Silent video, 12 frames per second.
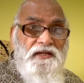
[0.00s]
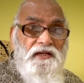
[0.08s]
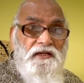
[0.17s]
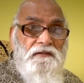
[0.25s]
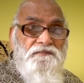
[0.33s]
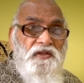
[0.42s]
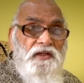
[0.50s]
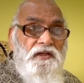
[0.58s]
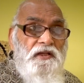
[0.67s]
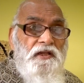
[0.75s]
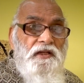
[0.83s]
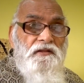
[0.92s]
it,
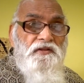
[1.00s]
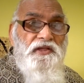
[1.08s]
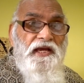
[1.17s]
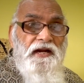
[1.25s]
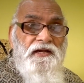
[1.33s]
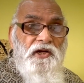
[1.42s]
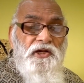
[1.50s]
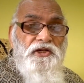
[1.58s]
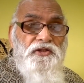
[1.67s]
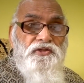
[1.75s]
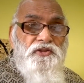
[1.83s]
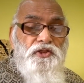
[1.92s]
they are not
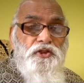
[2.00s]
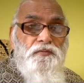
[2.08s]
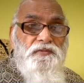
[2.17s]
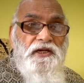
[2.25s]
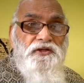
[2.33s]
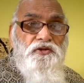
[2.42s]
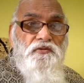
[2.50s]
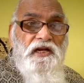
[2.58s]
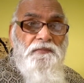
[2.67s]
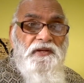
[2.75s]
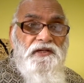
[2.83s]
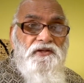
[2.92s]
disturbed that you are
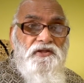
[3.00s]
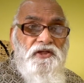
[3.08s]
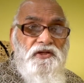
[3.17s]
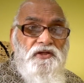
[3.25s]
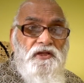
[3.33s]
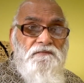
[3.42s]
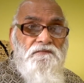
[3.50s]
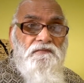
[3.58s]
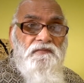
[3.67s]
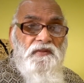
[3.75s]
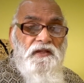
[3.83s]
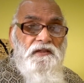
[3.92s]
meditating.
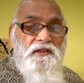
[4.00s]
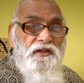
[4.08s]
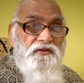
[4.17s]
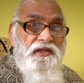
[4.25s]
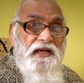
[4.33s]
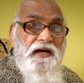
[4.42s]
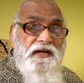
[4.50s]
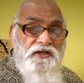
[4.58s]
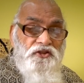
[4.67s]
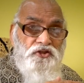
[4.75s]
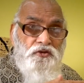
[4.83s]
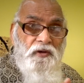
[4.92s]
They are
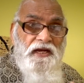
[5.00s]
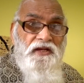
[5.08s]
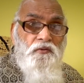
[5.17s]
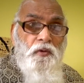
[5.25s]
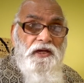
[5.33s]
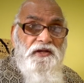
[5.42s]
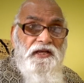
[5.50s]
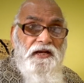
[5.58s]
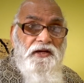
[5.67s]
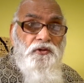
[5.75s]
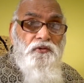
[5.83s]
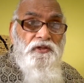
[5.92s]
enjoying what they
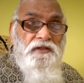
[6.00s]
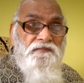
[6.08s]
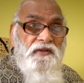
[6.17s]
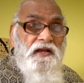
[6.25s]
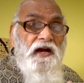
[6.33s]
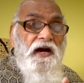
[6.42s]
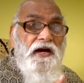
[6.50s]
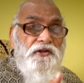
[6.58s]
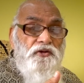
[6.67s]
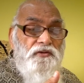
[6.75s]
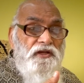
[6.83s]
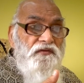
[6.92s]
are doing. Are
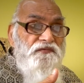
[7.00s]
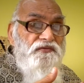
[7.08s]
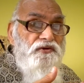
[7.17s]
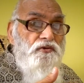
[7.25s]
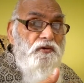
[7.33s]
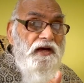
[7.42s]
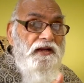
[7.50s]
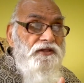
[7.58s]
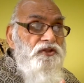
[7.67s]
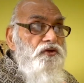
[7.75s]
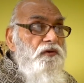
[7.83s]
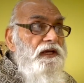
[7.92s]
you if you are
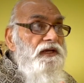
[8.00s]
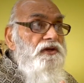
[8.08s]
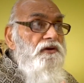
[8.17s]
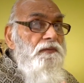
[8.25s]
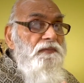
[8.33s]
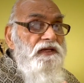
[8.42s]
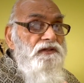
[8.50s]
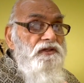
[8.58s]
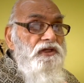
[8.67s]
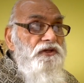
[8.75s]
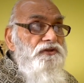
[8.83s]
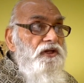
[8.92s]
enjoying your
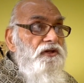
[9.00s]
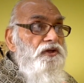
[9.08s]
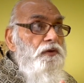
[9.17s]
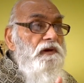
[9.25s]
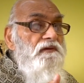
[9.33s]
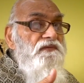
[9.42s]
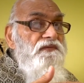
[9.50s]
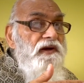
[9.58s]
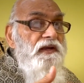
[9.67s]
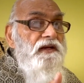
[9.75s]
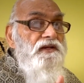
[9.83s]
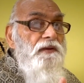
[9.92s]
meditation, you will
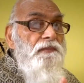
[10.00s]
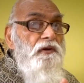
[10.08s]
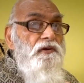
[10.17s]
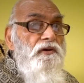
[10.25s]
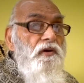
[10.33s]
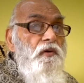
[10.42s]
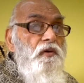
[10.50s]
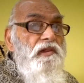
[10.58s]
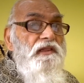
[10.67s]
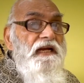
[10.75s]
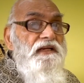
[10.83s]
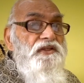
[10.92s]
forget about all
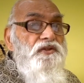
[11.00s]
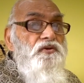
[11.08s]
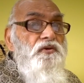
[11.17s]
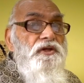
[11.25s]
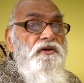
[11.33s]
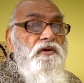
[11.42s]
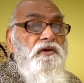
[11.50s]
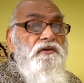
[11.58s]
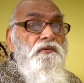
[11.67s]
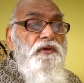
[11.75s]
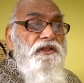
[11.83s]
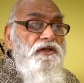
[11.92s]
that is going
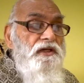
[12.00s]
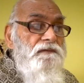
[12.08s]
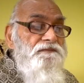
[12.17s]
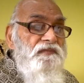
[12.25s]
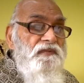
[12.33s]
on within.